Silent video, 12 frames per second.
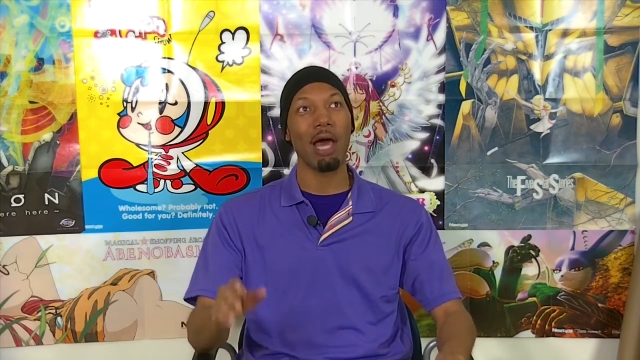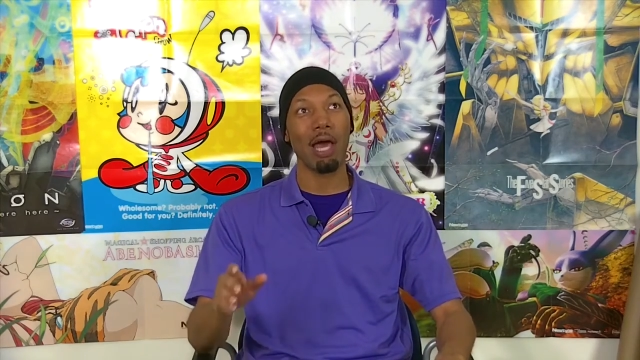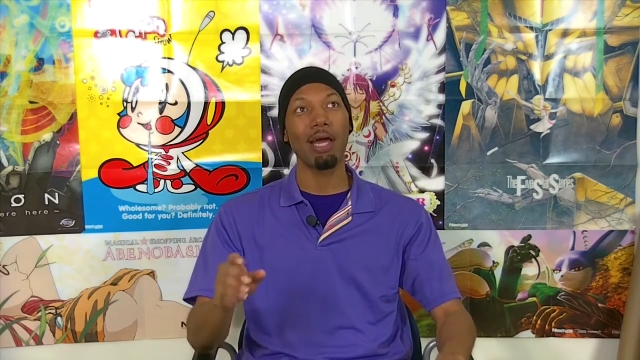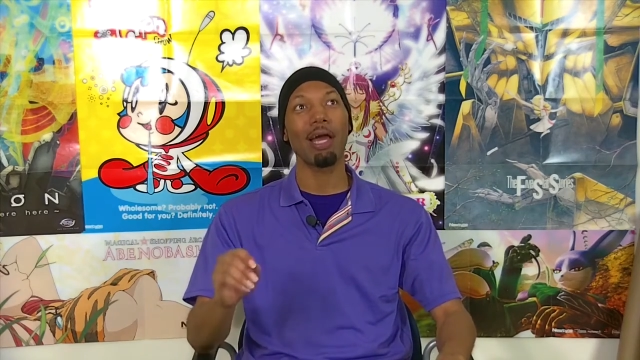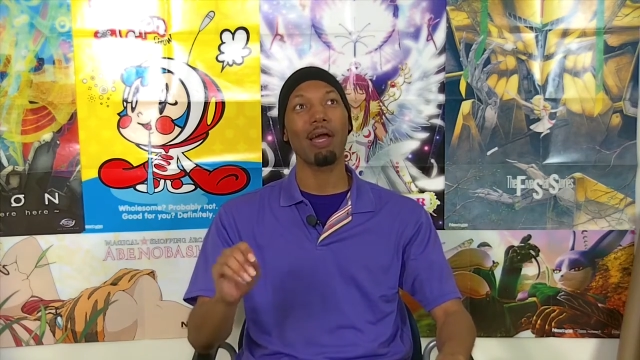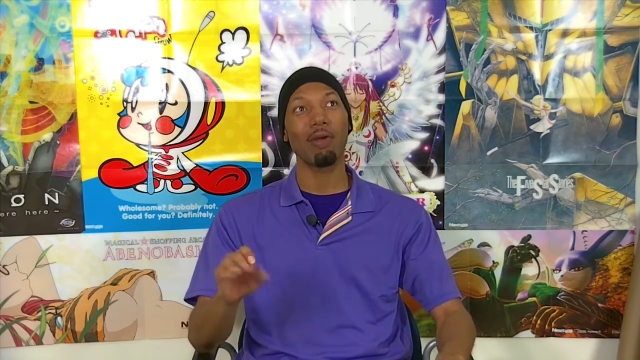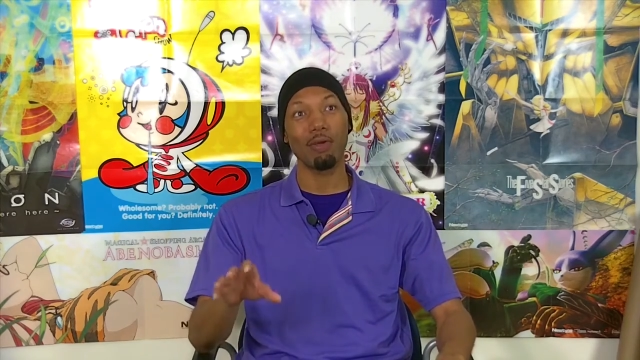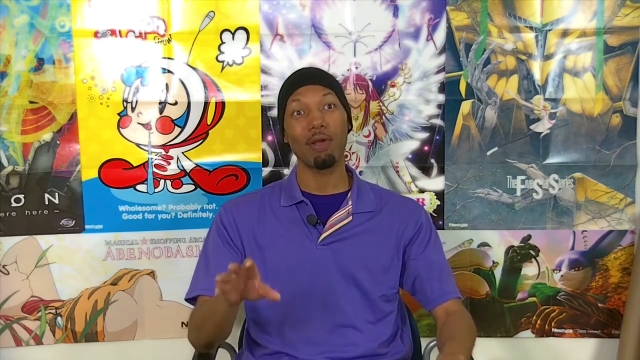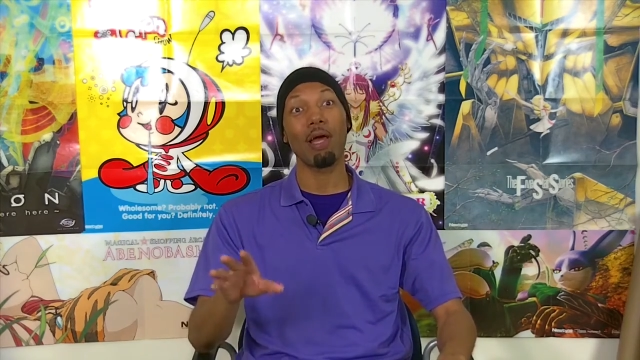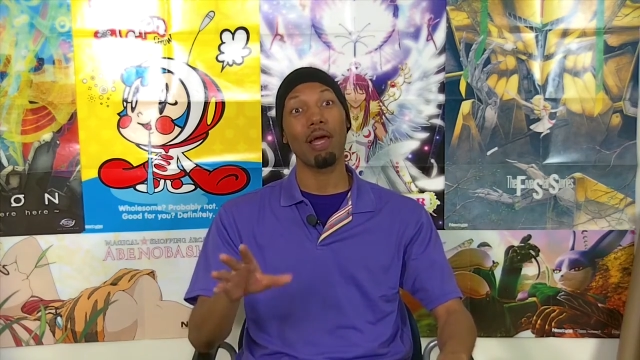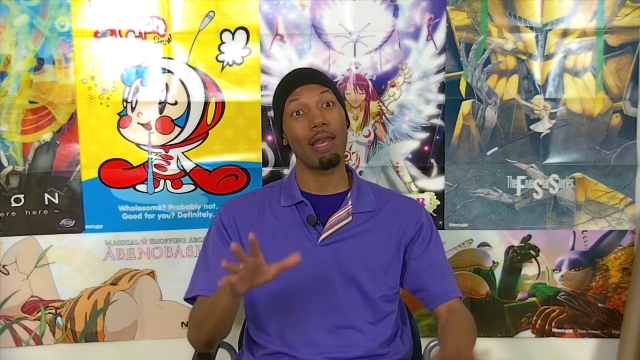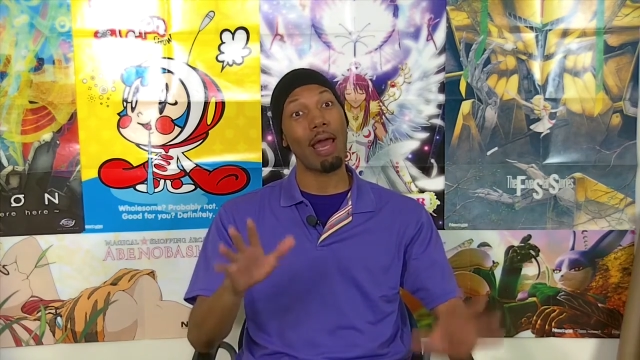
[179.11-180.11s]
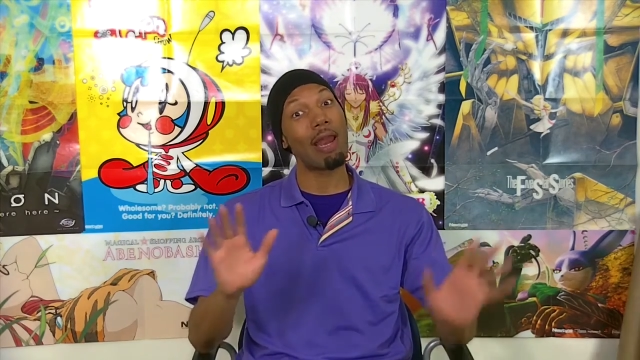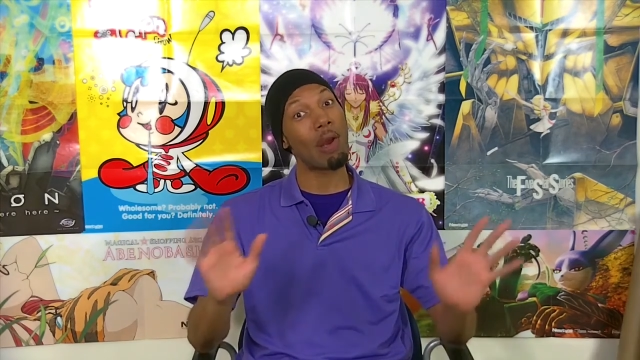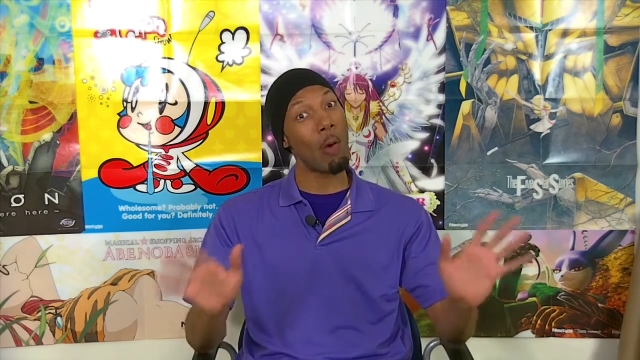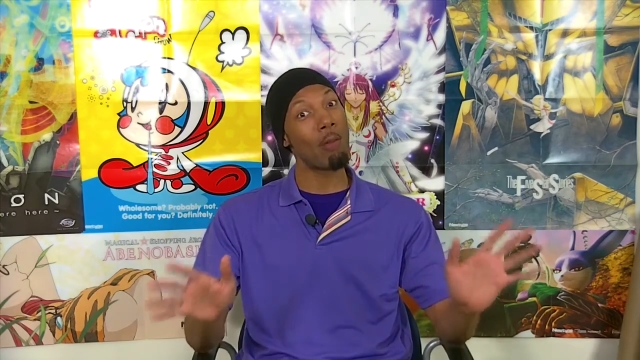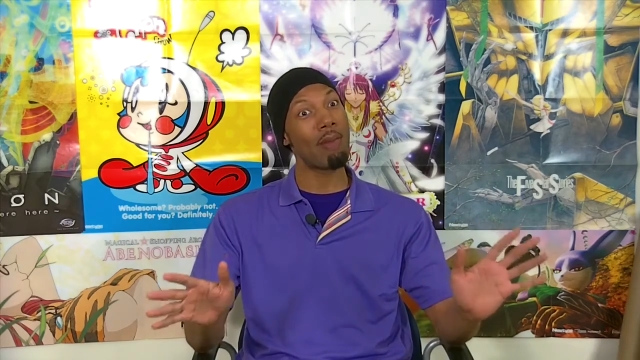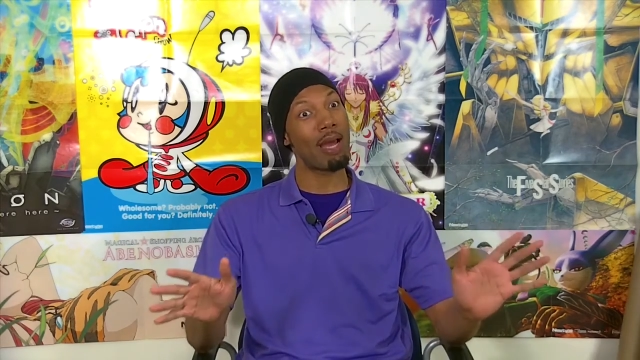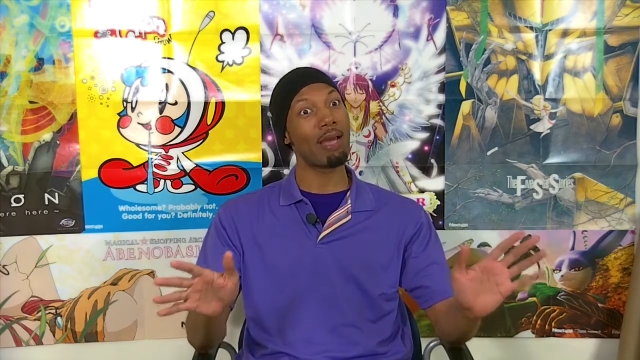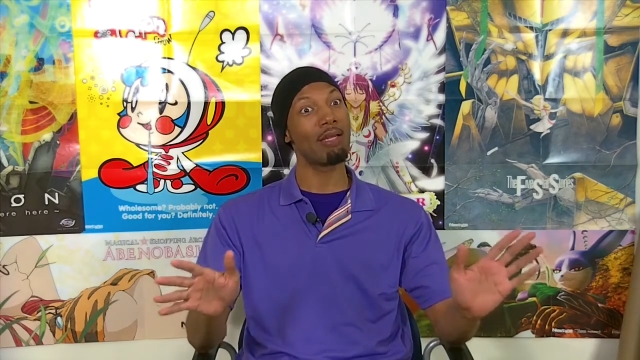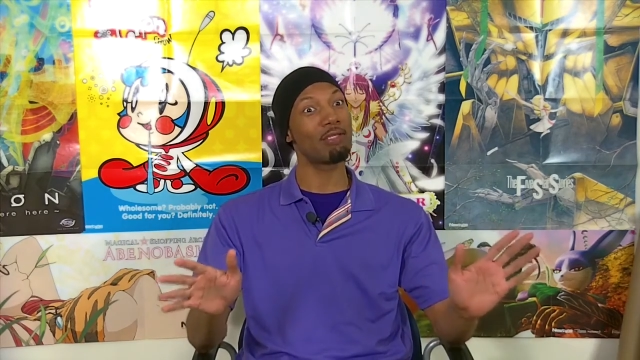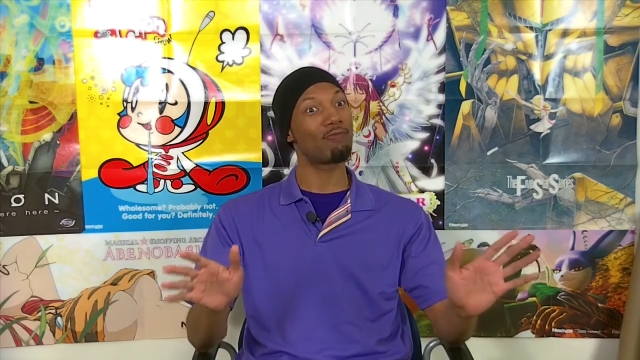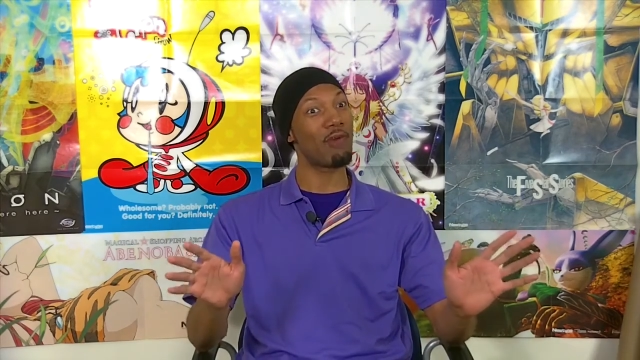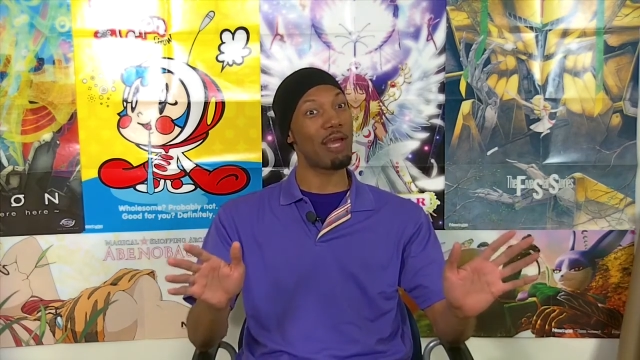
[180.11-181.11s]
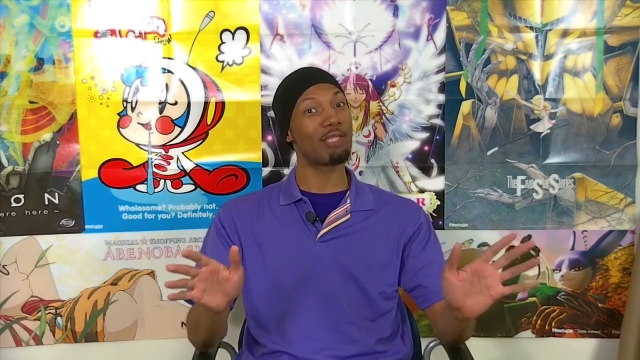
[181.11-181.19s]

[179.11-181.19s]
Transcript: And I don't mind this